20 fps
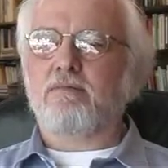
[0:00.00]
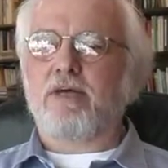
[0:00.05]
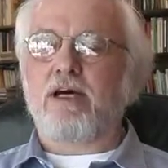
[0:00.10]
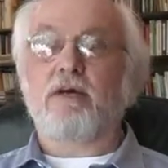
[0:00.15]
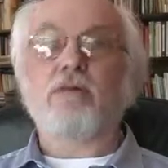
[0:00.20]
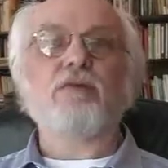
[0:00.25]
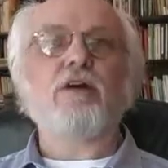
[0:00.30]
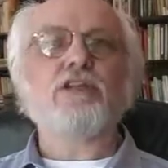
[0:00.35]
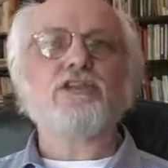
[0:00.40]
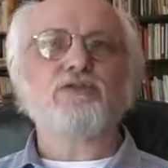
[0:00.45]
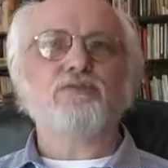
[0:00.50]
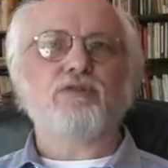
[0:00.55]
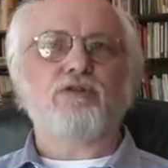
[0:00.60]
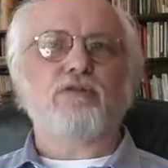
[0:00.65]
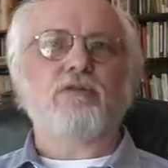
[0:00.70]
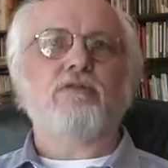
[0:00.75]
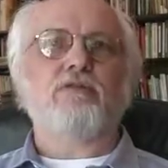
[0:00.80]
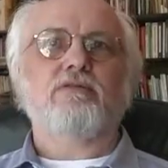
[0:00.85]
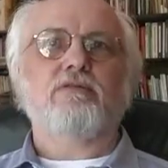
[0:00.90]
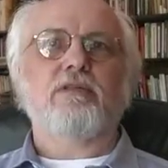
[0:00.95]
Mount
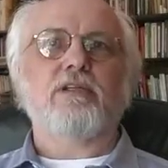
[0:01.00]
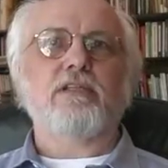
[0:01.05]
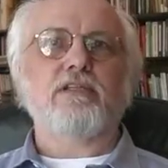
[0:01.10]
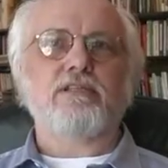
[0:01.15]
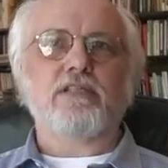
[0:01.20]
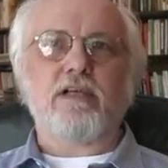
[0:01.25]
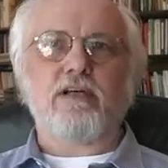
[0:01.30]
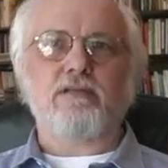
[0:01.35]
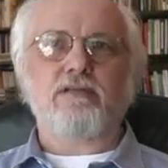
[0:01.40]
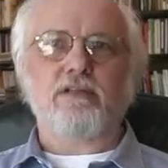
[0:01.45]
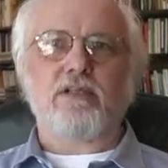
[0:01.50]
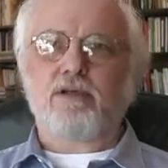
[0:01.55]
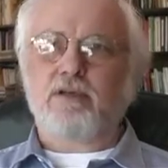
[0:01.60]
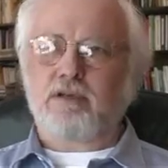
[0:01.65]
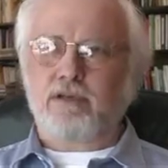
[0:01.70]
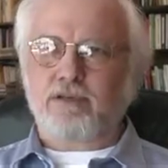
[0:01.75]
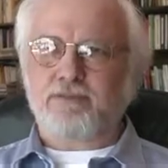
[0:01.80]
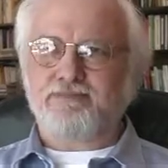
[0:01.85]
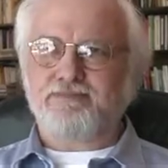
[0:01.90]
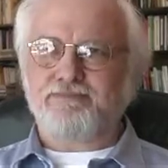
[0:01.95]
Rushmore in South
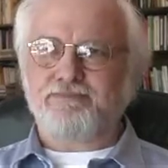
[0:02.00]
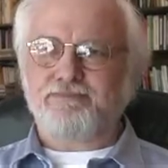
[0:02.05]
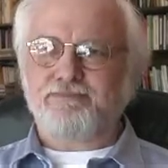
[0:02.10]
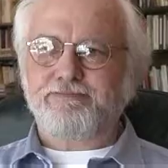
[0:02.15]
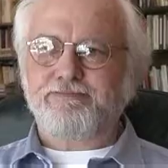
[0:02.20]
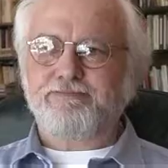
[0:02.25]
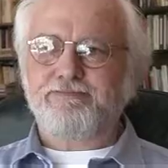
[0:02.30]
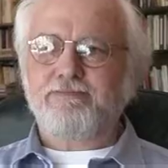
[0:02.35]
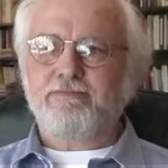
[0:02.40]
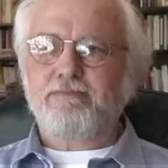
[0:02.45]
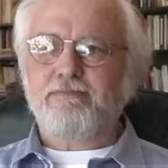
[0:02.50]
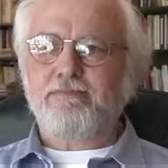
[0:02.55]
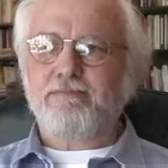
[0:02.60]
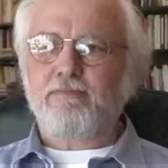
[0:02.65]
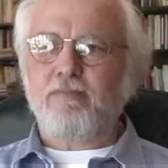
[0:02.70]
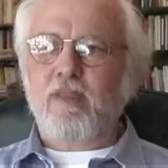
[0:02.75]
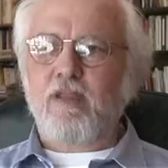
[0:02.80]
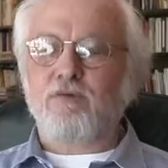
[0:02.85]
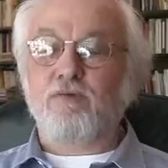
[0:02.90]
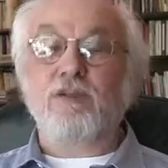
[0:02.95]
Dakota,
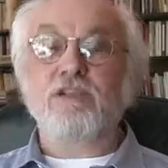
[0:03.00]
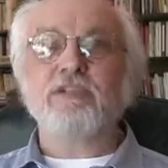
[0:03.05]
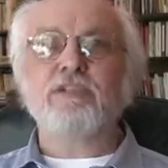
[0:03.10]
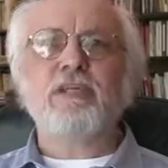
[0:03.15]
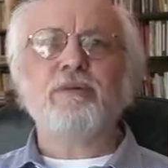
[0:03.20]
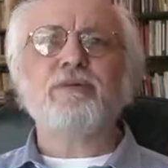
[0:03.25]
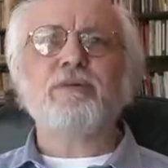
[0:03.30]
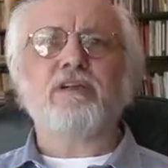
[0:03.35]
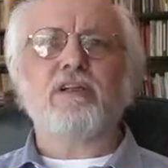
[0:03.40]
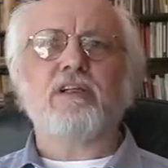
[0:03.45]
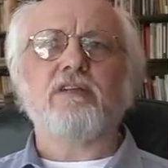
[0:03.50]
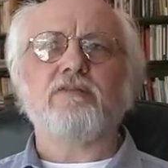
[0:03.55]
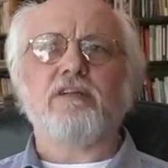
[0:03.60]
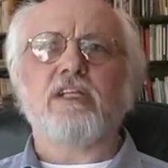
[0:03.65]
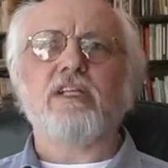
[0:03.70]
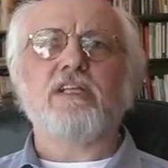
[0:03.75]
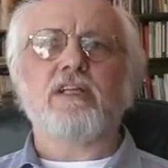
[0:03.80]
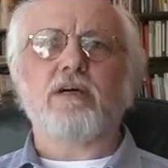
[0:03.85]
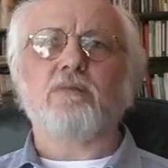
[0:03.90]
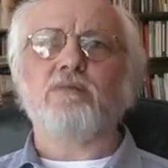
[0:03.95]
was typical of
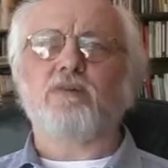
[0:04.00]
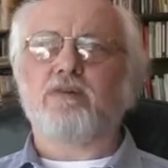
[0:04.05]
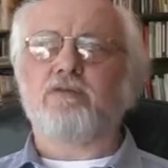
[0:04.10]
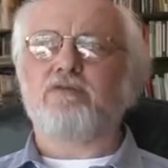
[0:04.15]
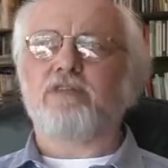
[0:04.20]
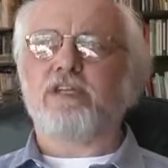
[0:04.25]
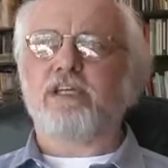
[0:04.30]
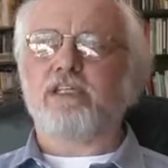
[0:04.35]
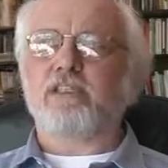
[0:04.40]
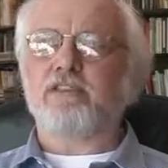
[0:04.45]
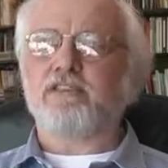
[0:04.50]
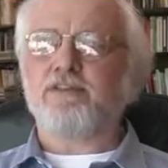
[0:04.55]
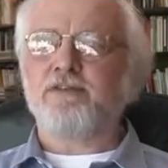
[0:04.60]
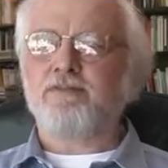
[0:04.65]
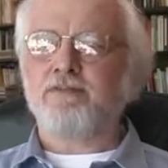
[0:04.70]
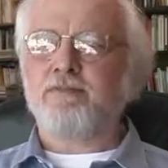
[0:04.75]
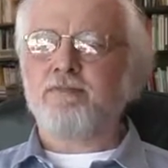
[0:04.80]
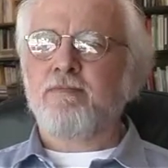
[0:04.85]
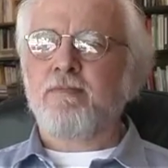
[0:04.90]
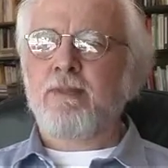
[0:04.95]
any number of things
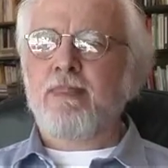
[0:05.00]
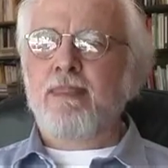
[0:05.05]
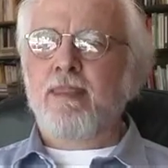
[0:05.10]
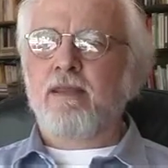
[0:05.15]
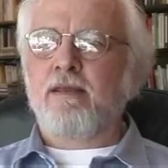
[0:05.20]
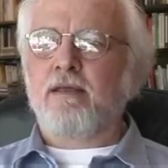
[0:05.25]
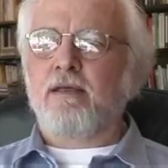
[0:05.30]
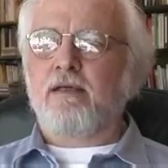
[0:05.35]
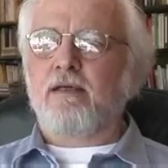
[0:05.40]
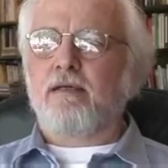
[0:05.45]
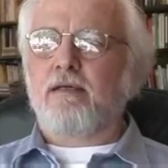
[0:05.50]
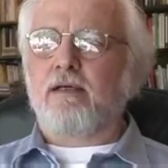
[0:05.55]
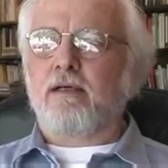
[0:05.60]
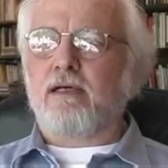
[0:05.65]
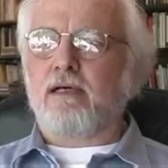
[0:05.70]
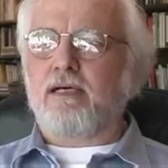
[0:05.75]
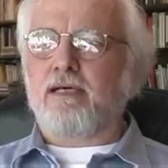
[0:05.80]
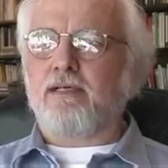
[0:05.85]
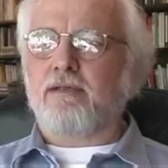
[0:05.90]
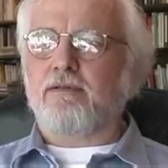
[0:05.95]

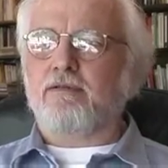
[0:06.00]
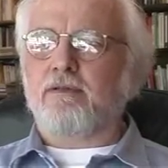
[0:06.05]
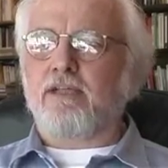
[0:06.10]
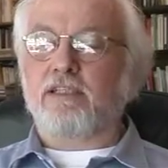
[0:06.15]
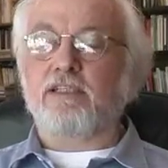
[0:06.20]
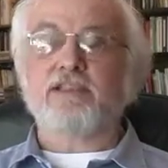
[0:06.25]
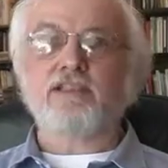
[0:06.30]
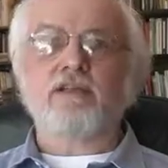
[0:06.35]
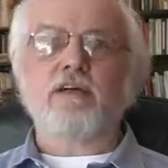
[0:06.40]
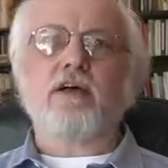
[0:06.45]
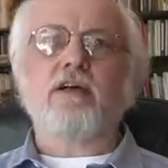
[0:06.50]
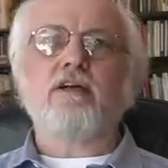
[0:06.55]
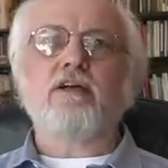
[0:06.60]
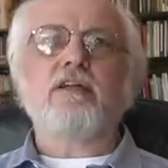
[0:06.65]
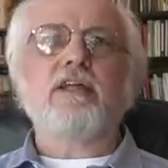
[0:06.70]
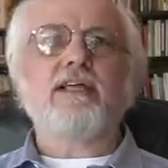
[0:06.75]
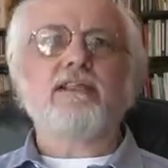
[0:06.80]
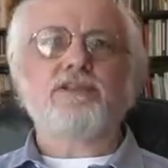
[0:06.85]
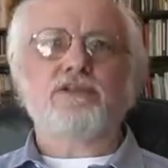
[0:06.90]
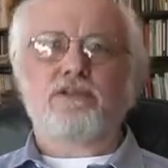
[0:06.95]
that
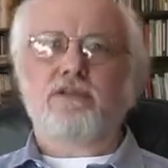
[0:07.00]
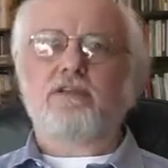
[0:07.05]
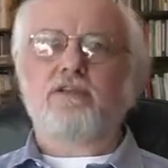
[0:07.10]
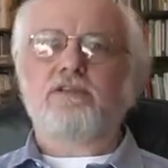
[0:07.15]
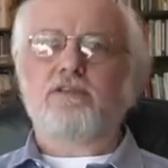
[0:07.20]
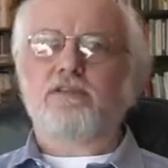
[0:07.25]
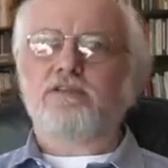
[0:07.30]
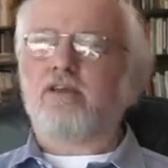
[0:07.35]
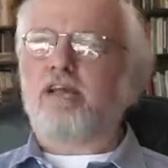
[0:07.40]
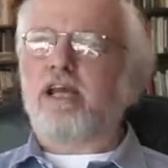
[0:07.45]
started as tourist